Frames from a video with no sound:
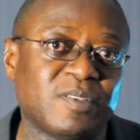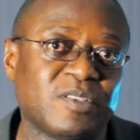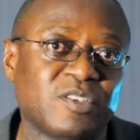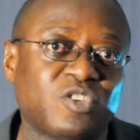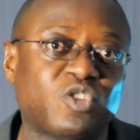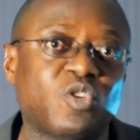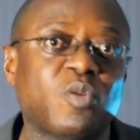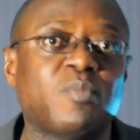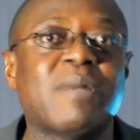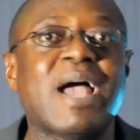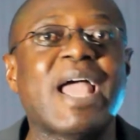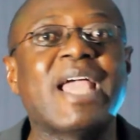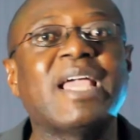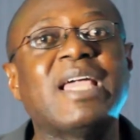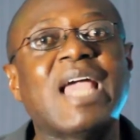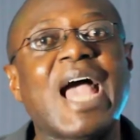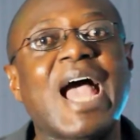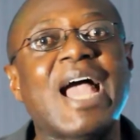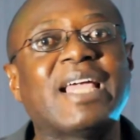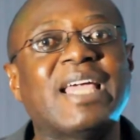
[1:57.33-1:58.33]
So
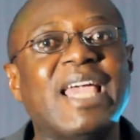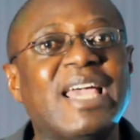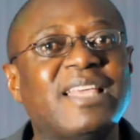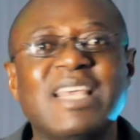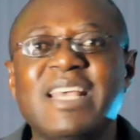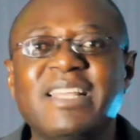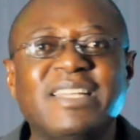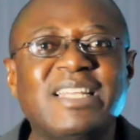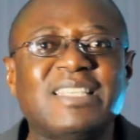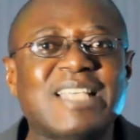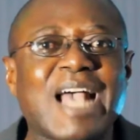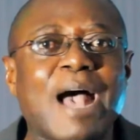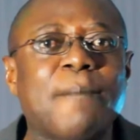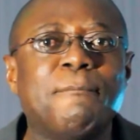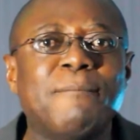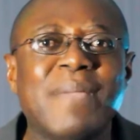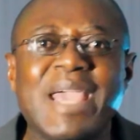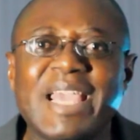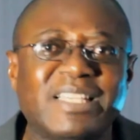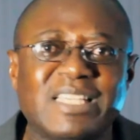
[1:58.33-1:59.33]
Mike, again, these are
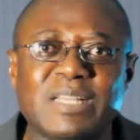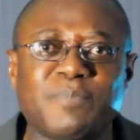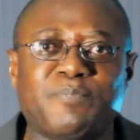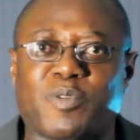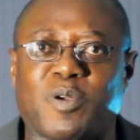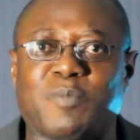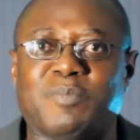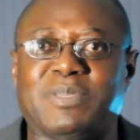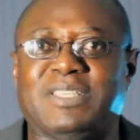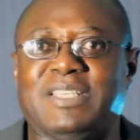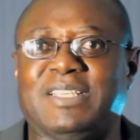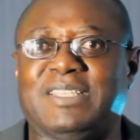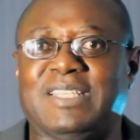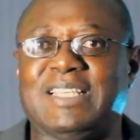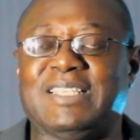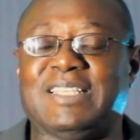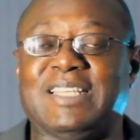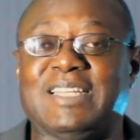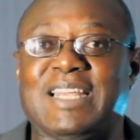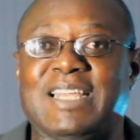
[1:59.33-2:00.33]
amazing promises,
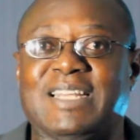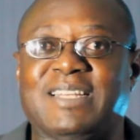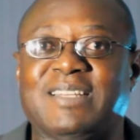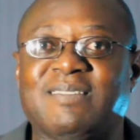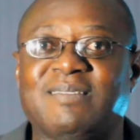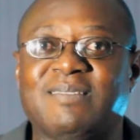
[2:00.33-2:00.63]
isn't it?